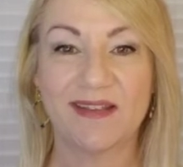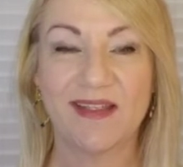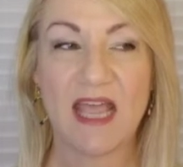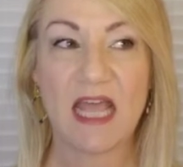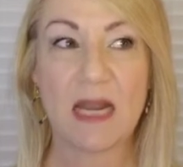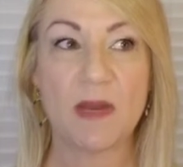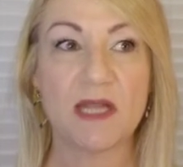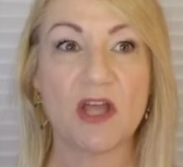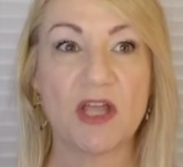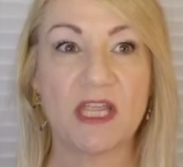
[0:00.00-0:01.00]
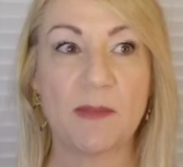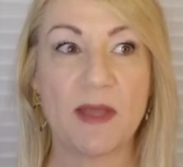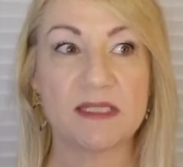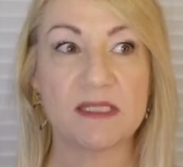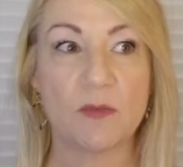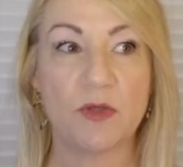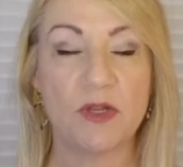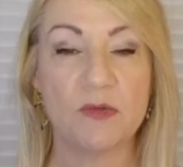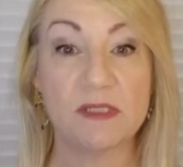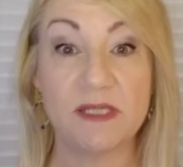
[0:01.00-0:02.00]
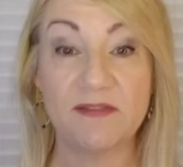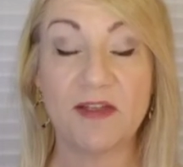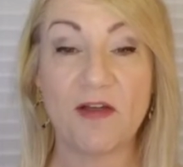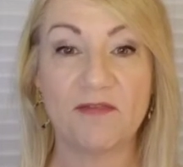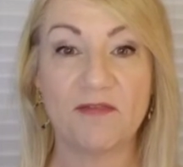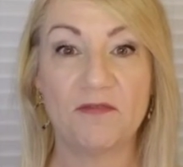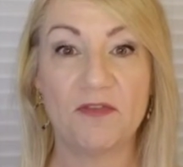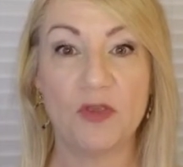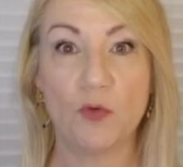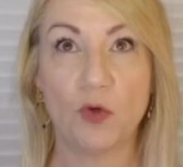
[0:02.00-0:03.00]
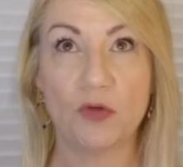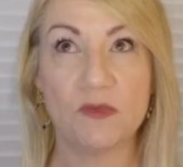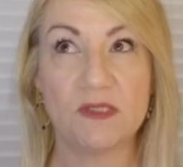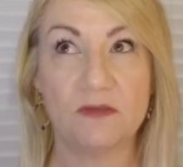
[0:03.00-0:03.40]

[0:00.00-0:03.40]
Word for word: And I'm not talking about someone who's living off of you or who's